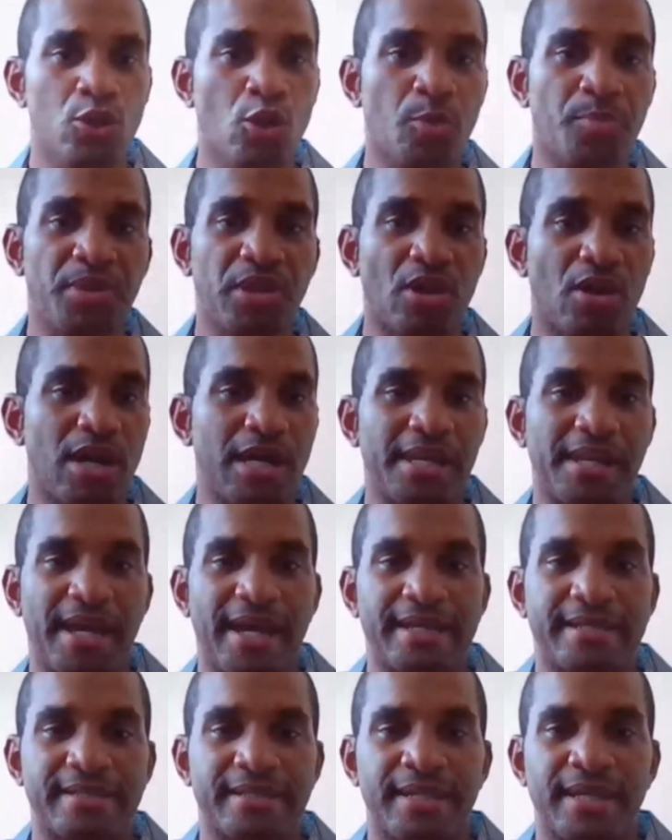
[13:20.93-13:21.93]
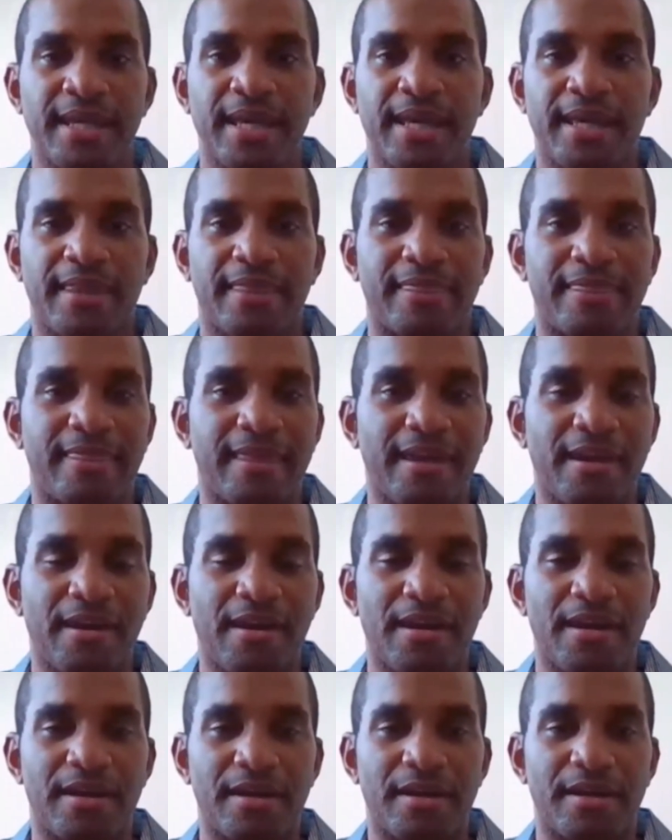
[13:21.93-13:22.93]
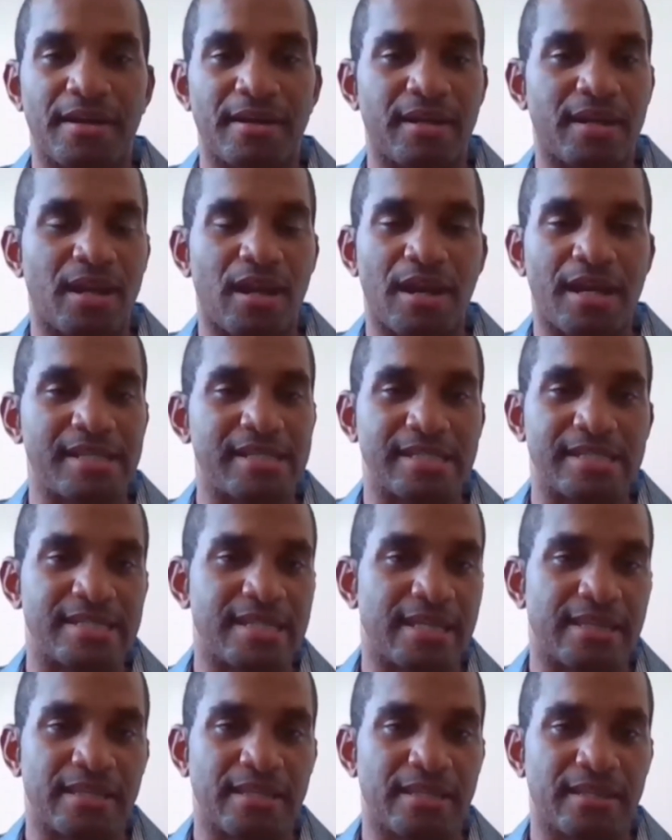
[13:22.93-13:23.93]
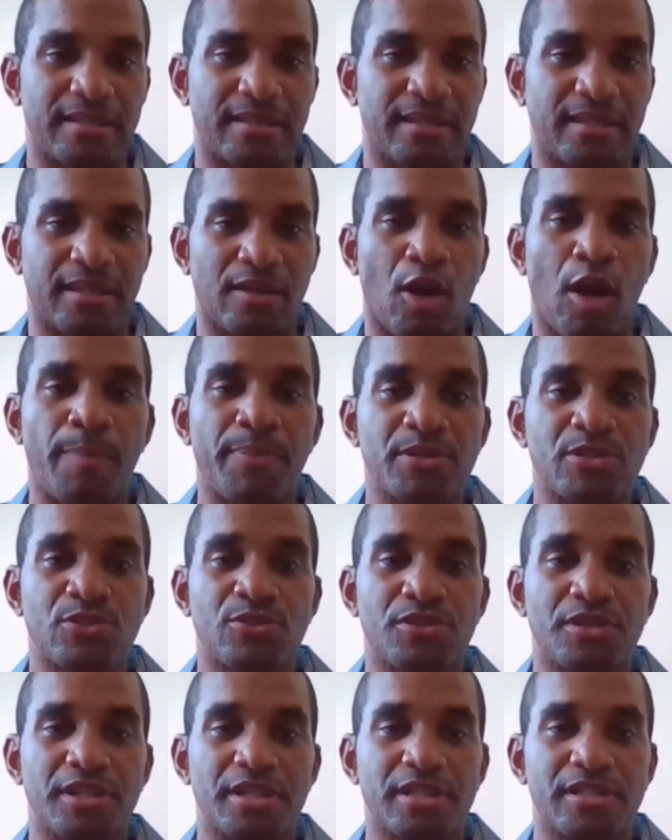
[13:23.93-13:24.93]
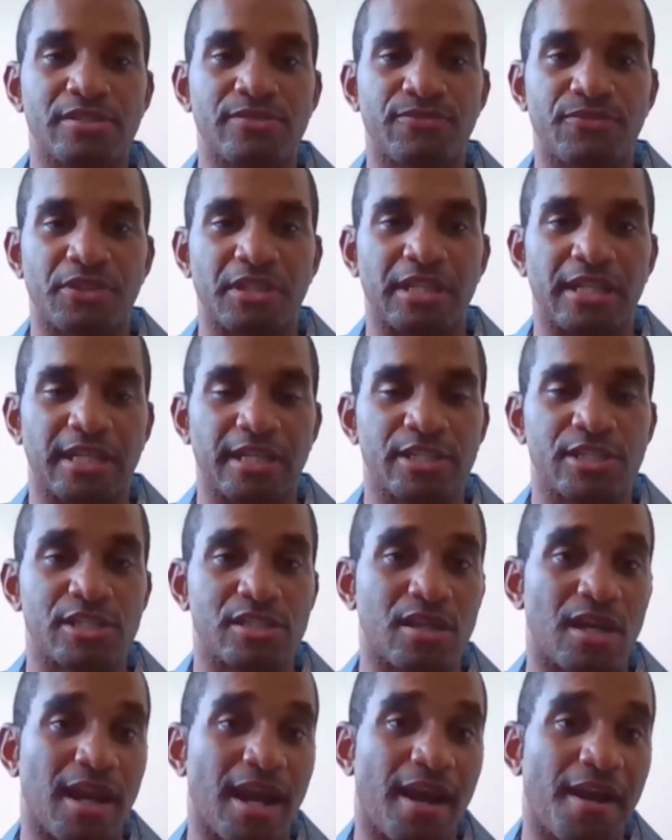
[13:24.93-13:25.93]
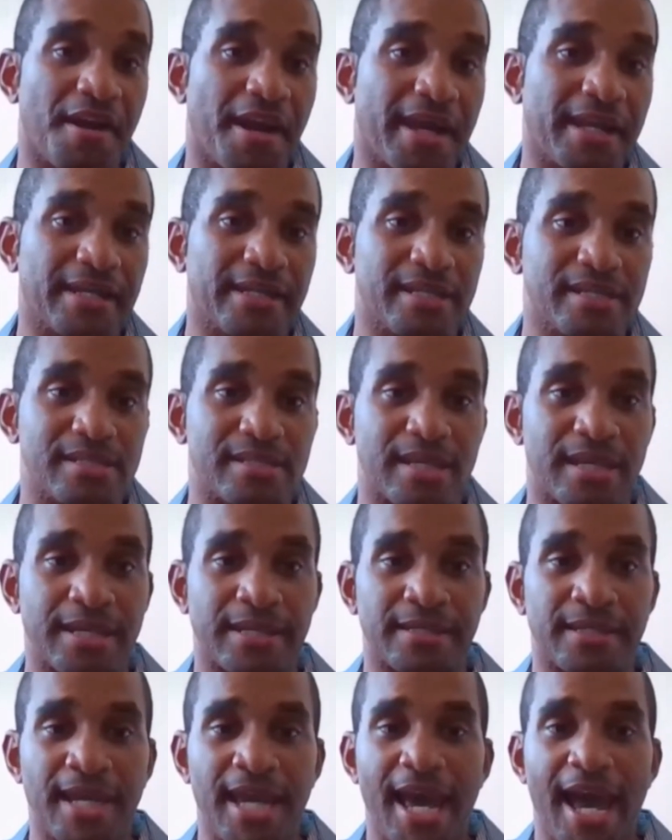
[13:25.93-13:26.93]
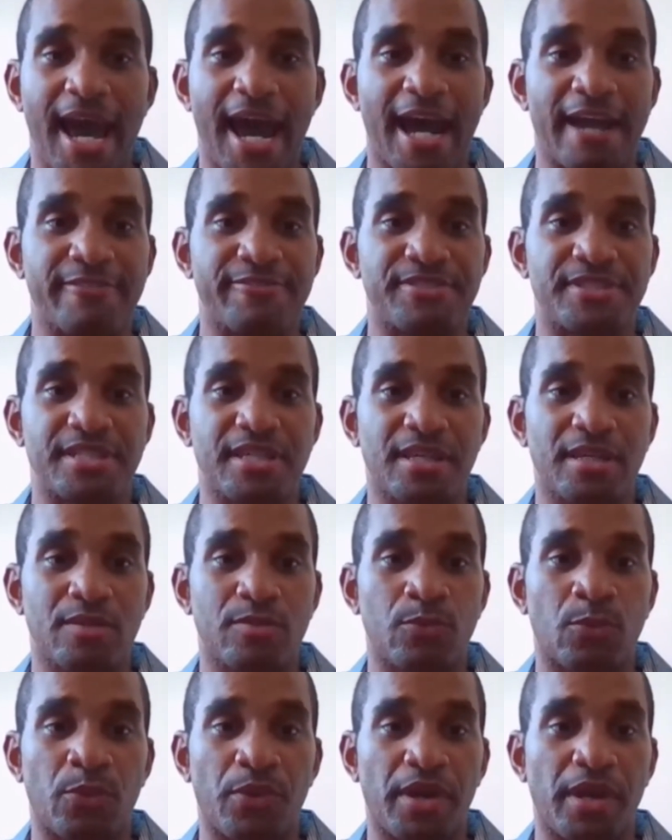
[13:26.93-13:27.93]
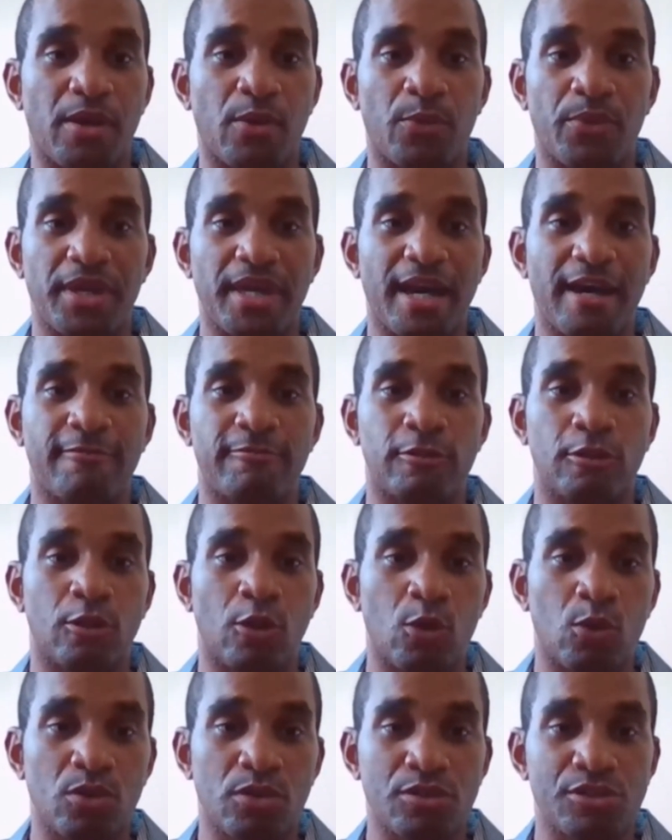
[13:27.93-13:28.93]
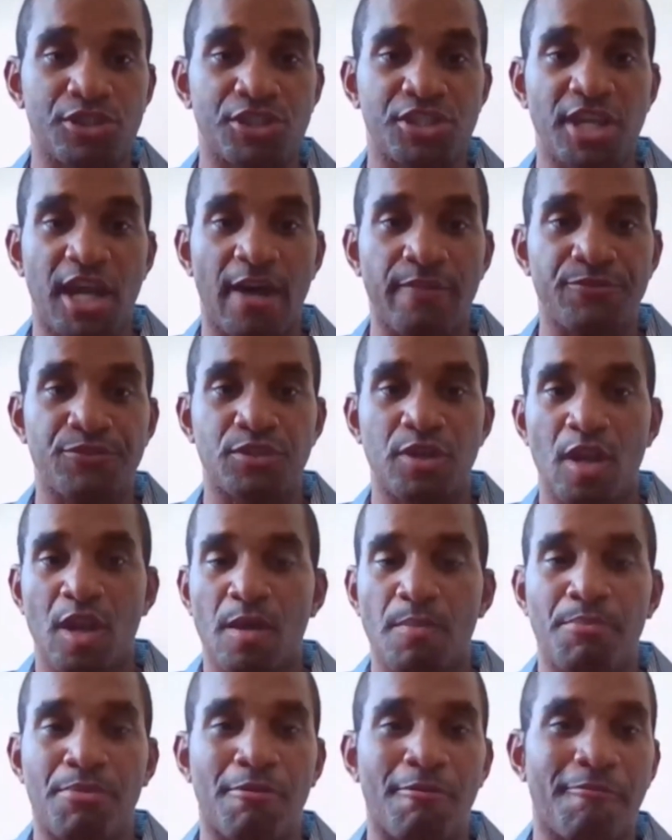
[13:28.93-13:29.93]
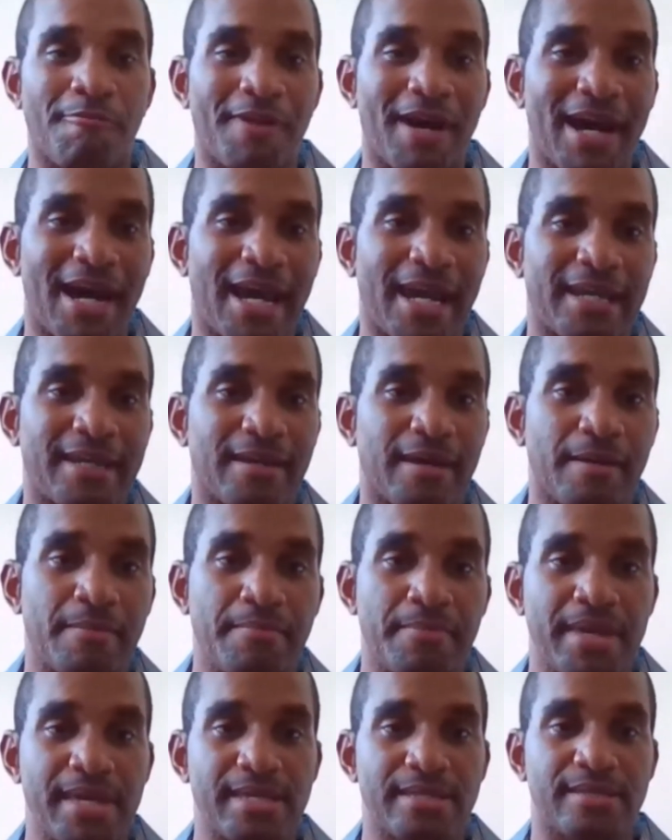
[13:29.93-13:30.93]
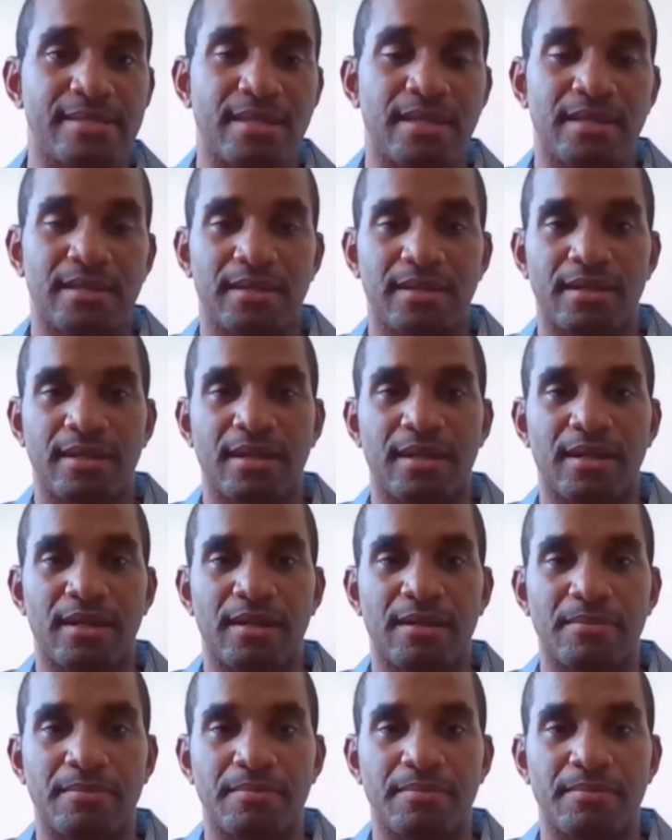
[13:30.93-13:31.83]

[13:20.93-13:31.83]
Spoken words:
You know, beyond that, there are, as I said, the opportunities for the linkages are endless. And I've seen where we have local chefs provide amazing